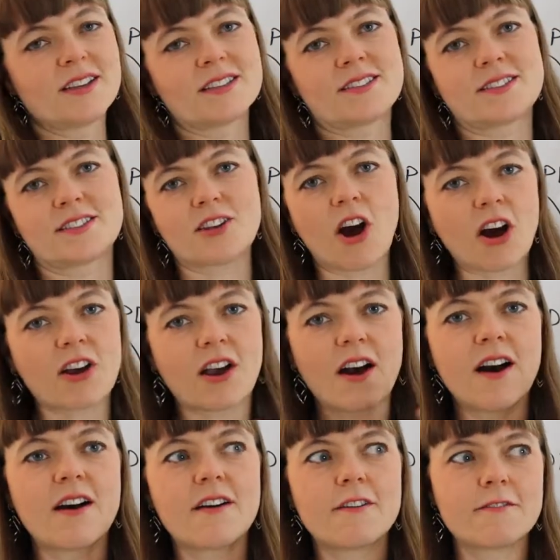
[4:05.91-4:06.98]
stock
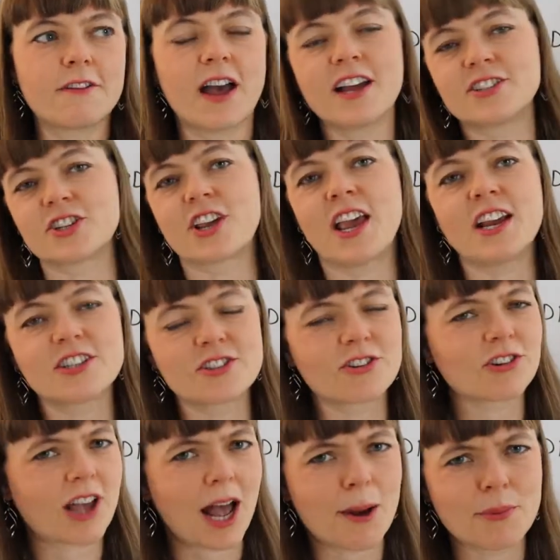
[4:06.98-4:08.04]
of
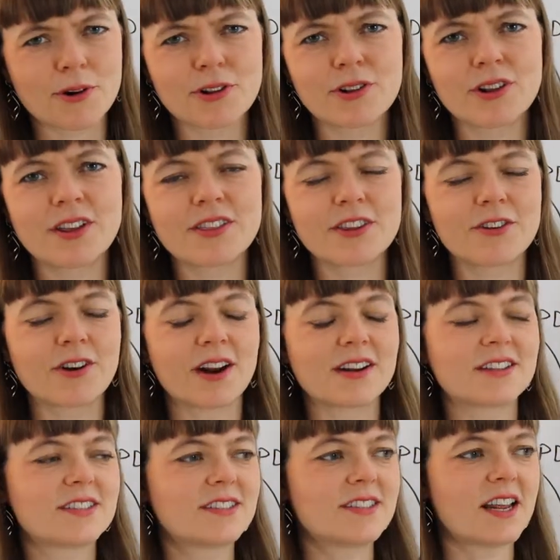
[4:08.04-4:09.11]
educational capital in the
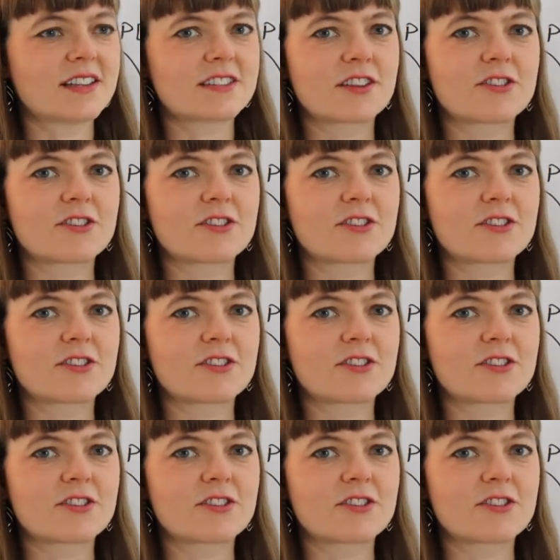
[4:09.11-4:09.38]
United States.